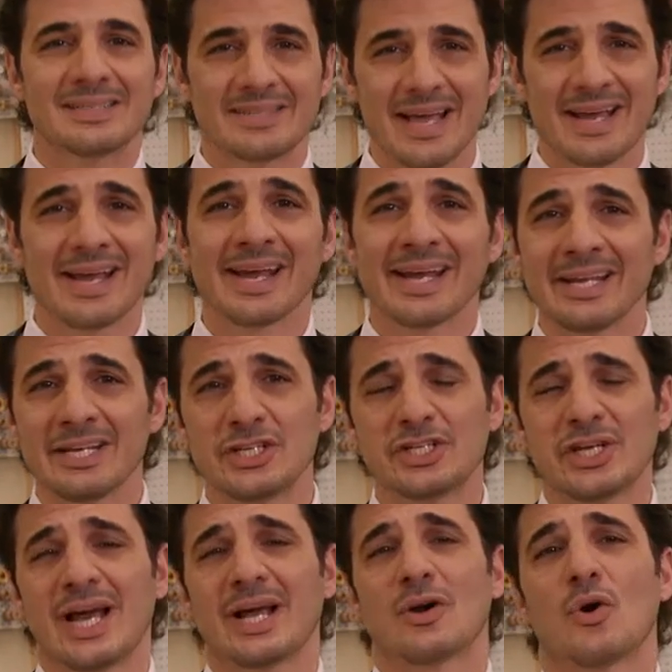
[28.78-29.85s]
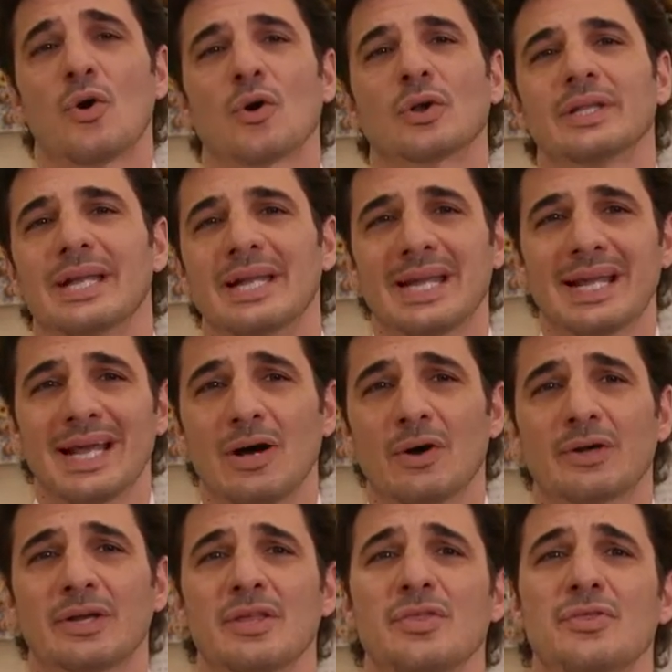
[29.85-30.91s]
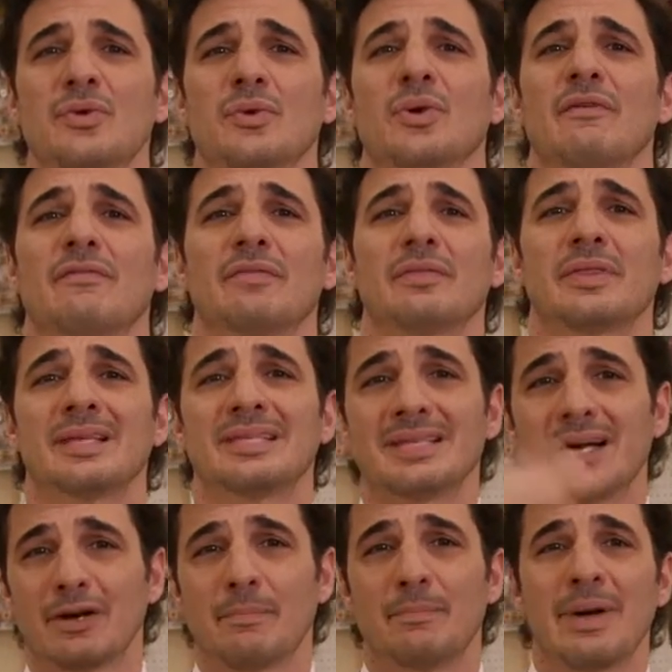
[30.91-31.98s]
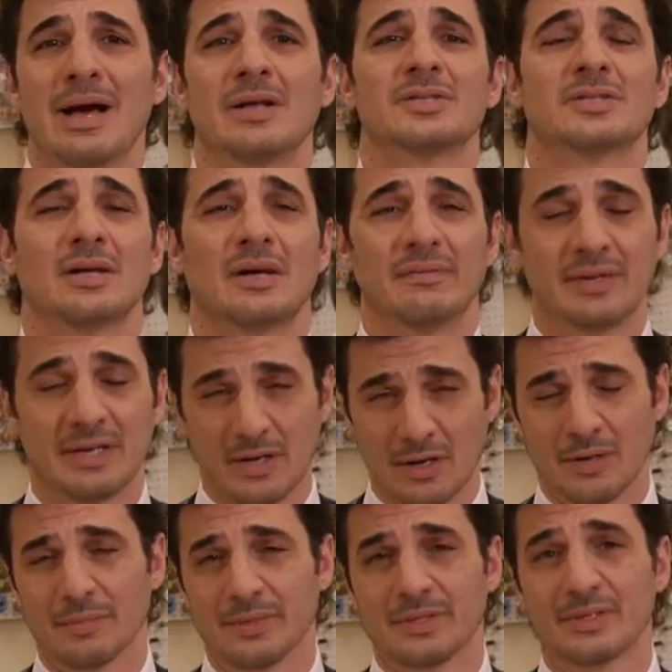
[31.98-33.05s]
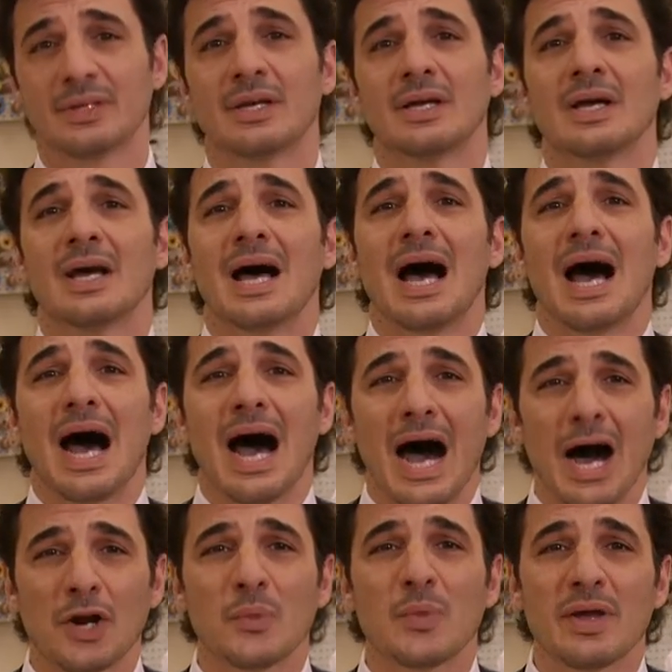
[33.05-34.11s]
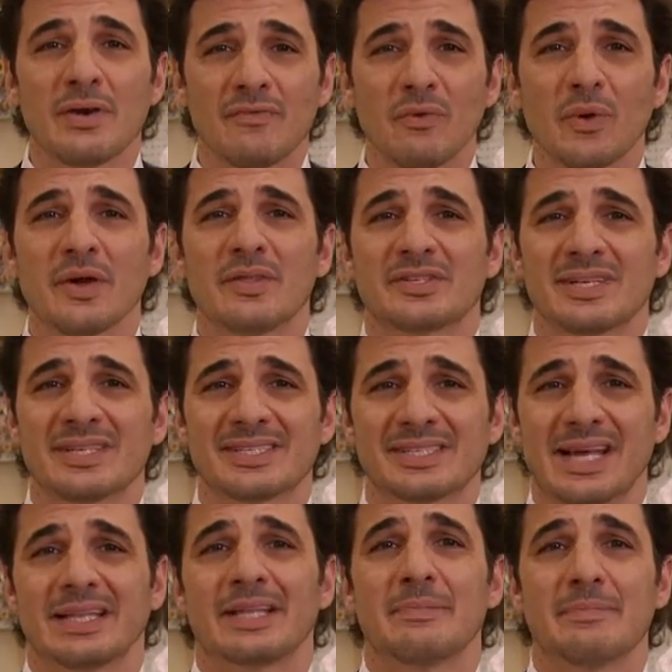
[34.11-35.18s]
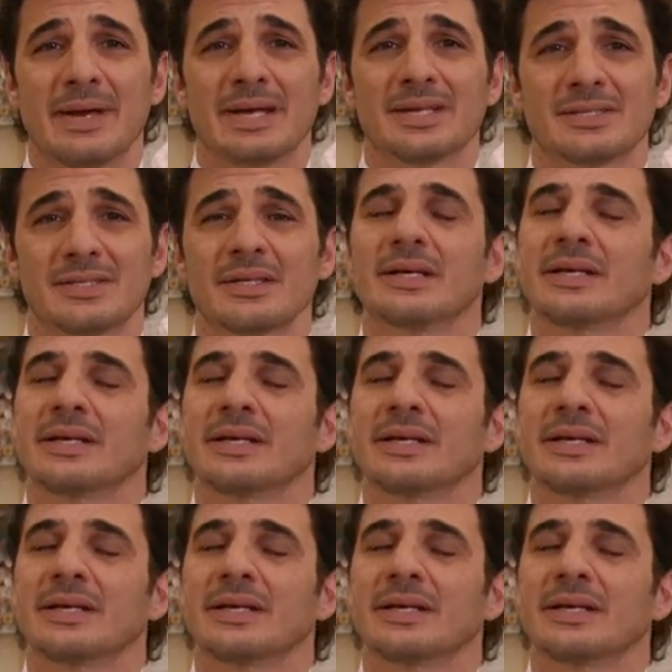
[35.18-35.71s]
Taking in a jacket or letting it out can throw off the entire balance of the garment. How do we avoid this unsightly mess?